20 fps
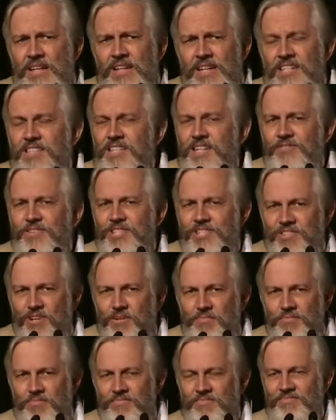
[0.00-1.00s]
There's even
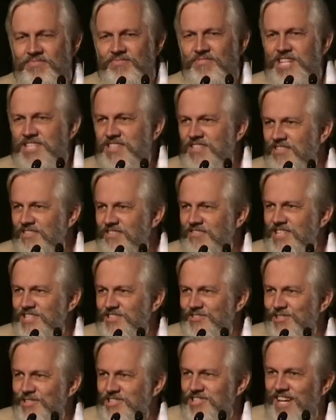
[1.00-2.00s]
some Western
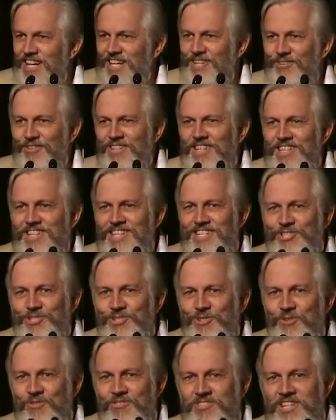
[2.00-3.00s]
research actually that
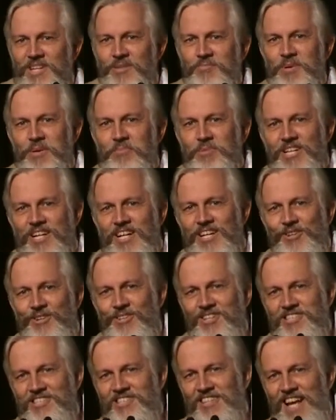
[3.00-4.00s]
shows that people can
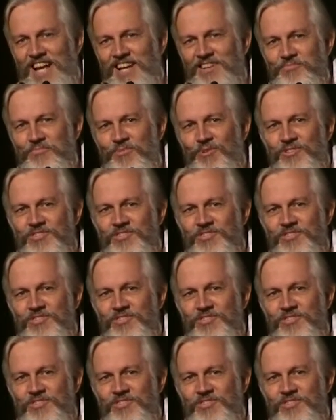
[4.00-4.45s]
understand